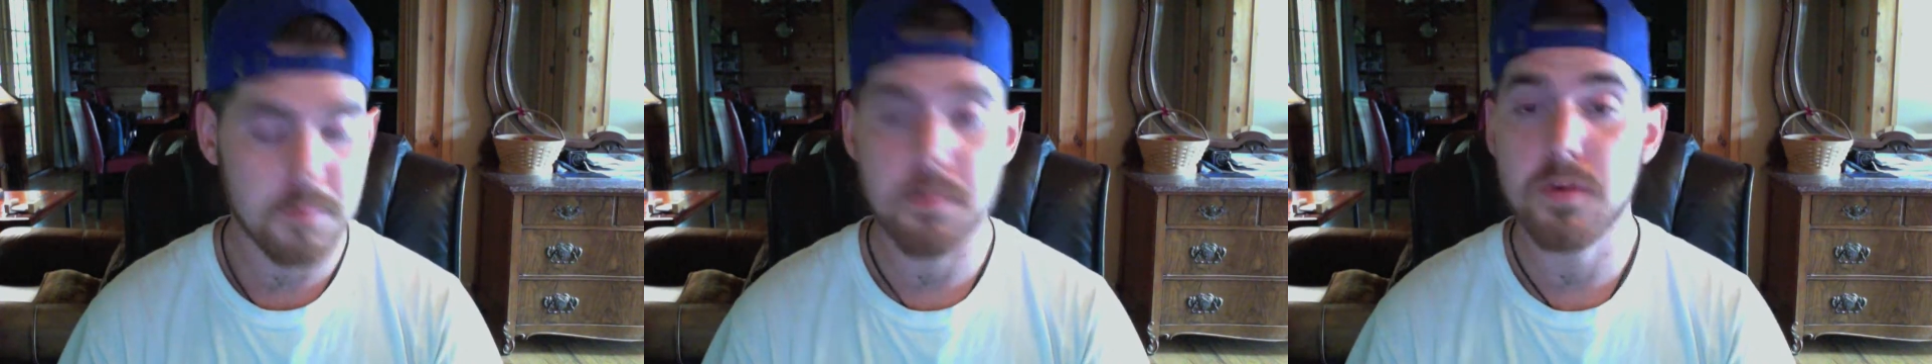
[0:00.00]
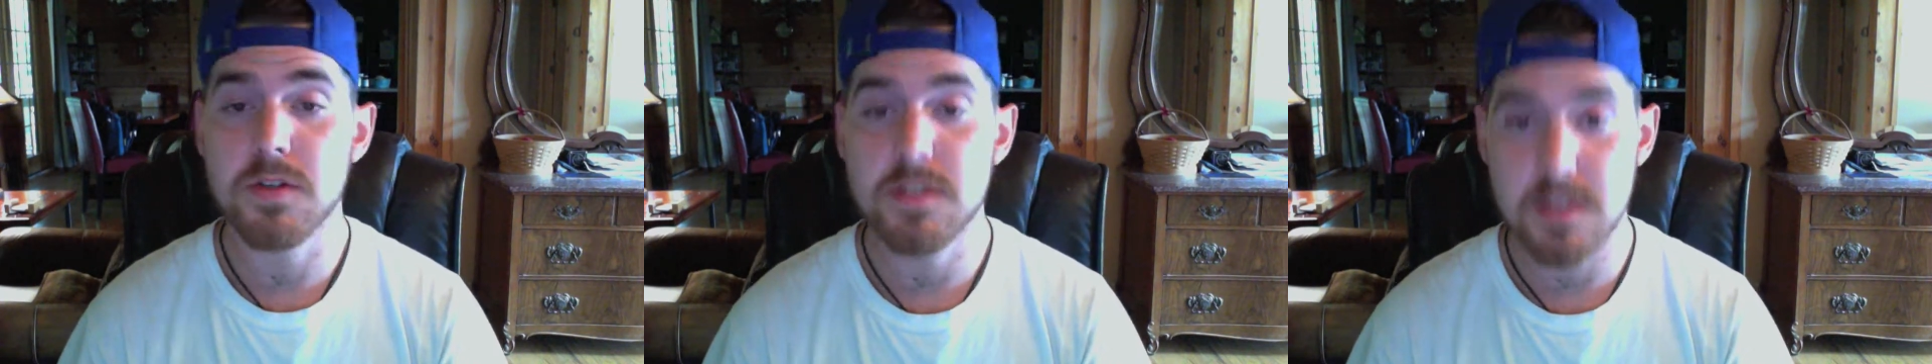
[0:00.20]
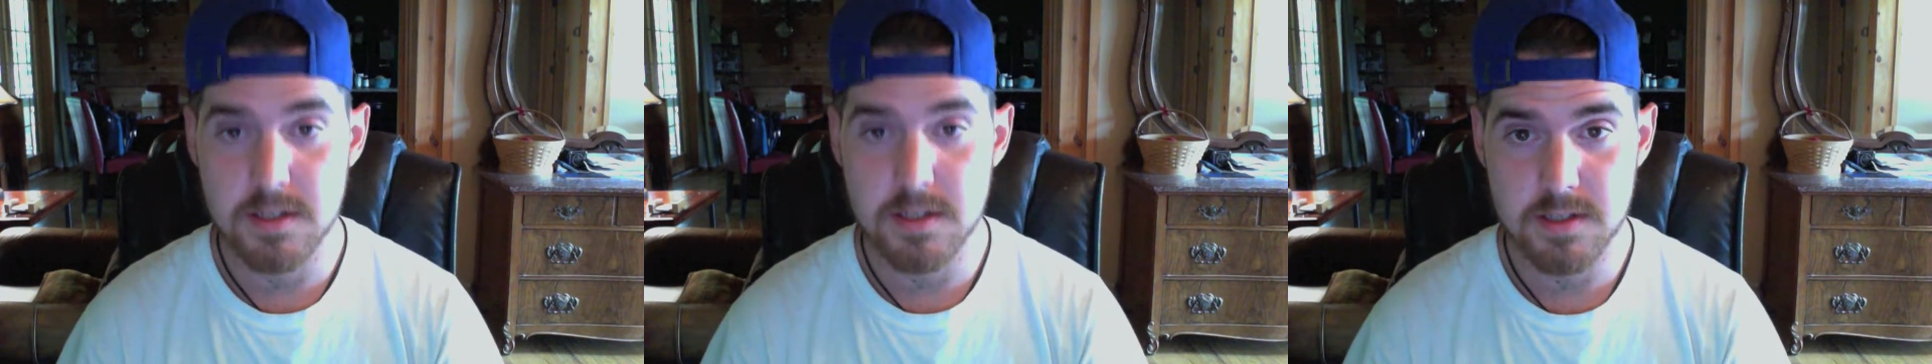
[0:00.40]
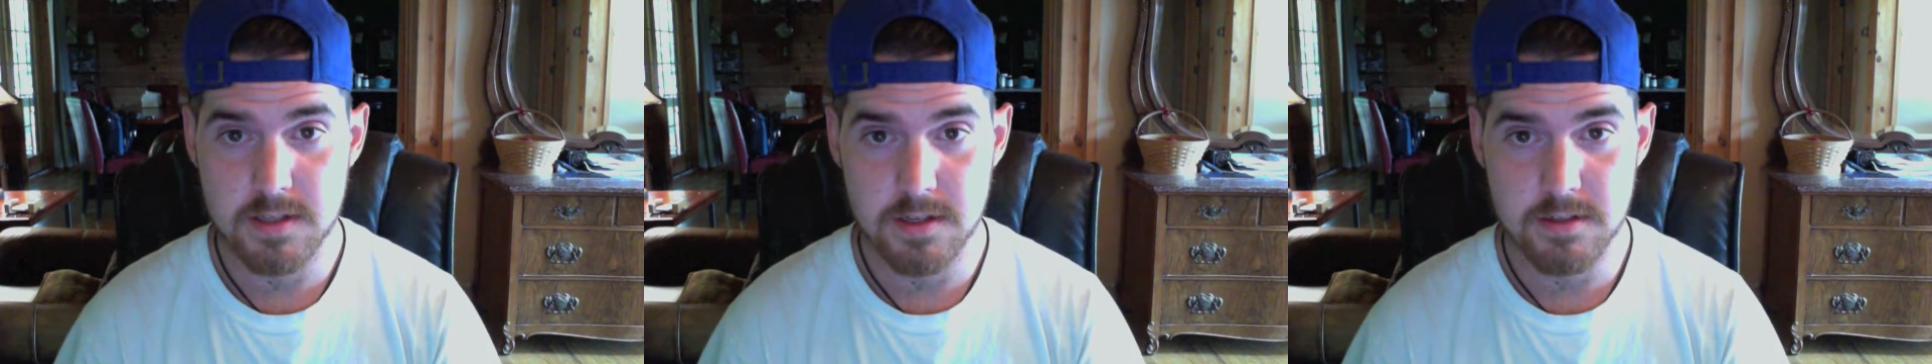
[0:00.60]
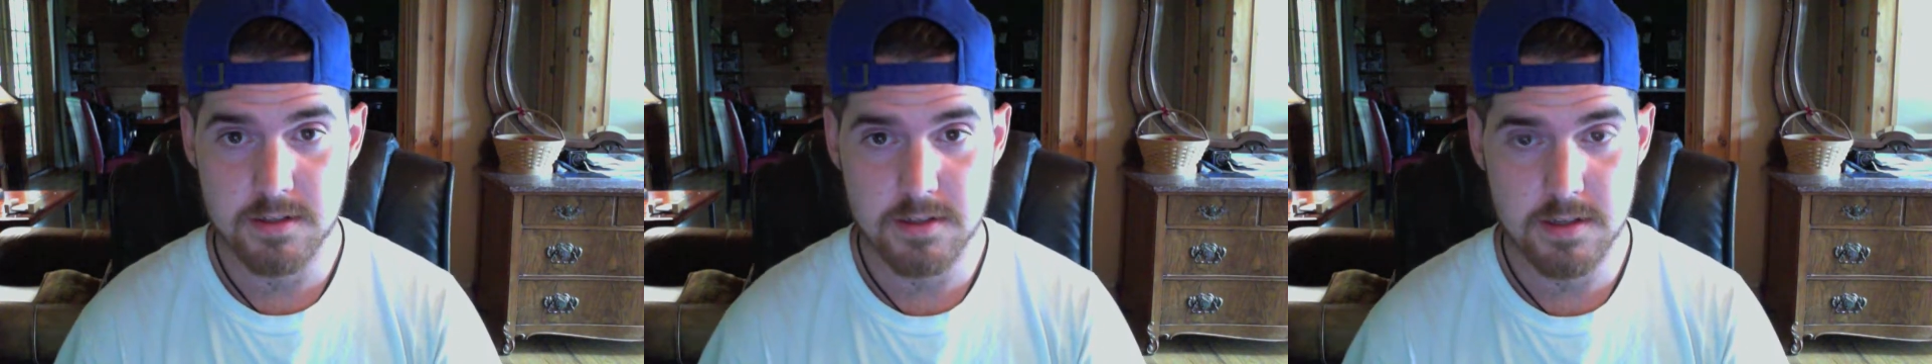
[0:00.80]
the
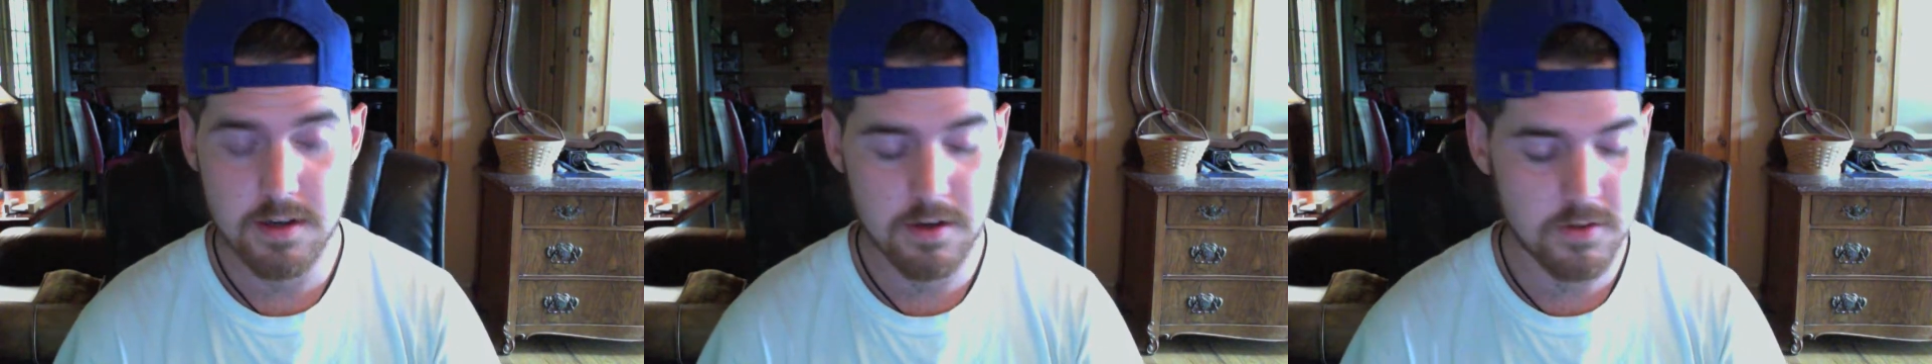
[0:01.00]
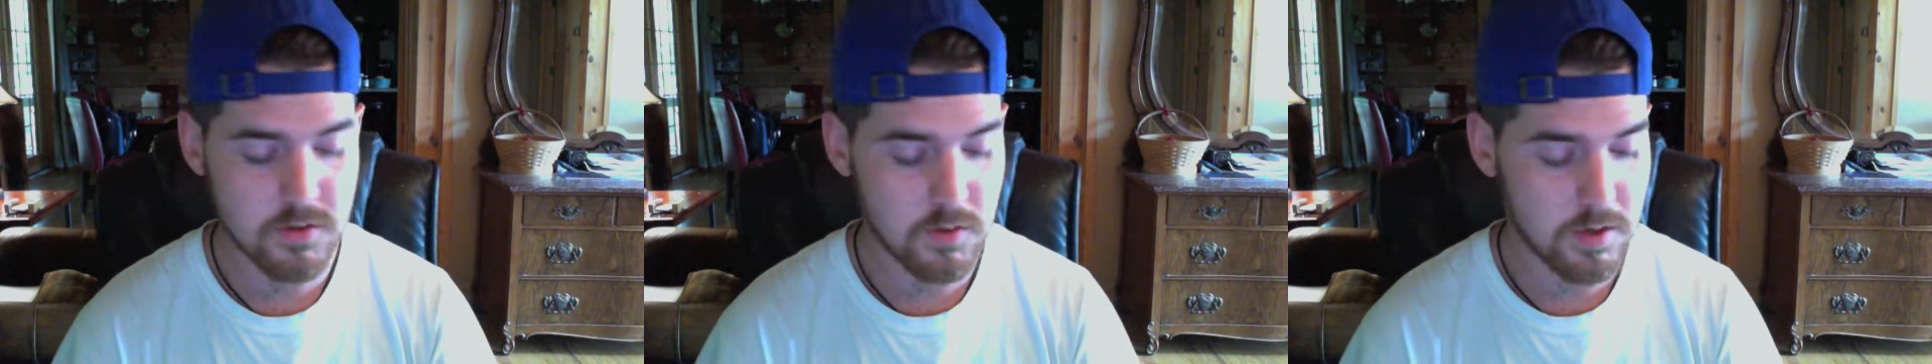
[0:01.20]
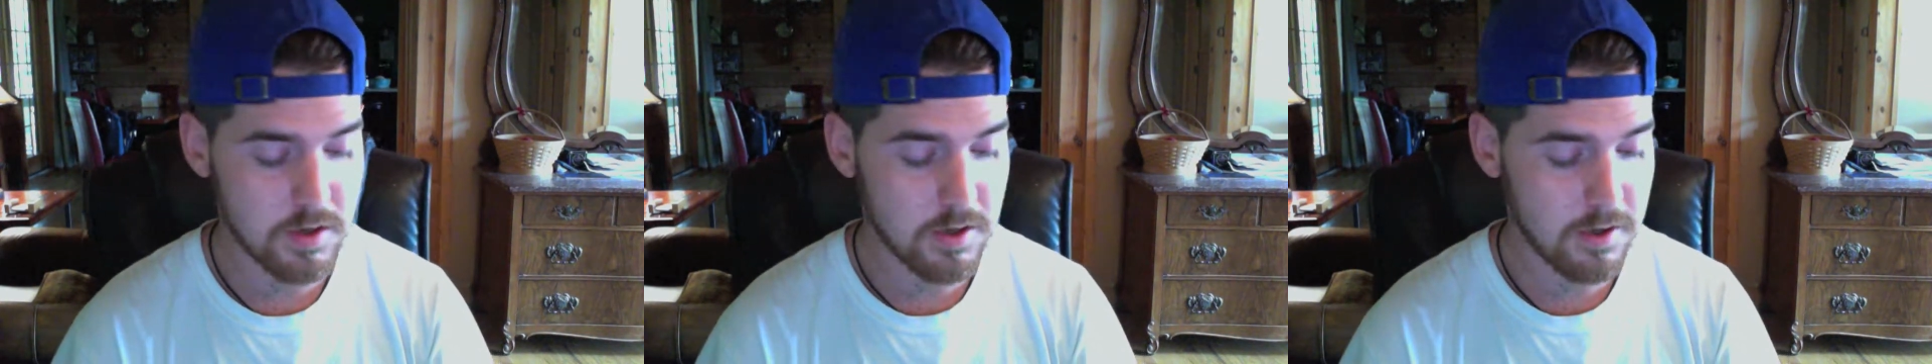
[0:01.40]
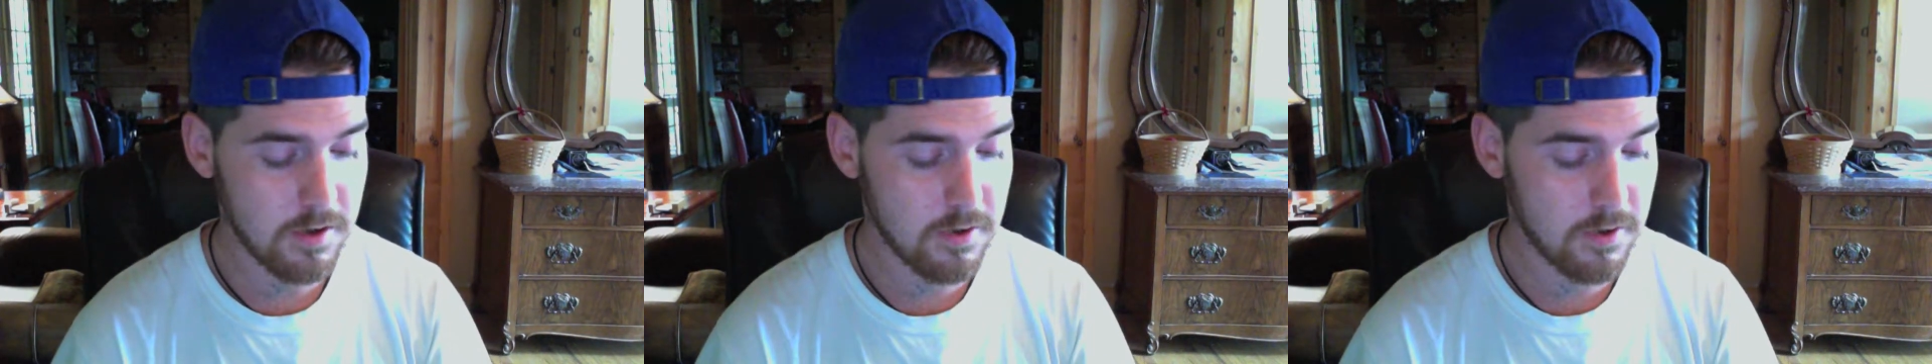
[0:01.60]
persistence on Twitter,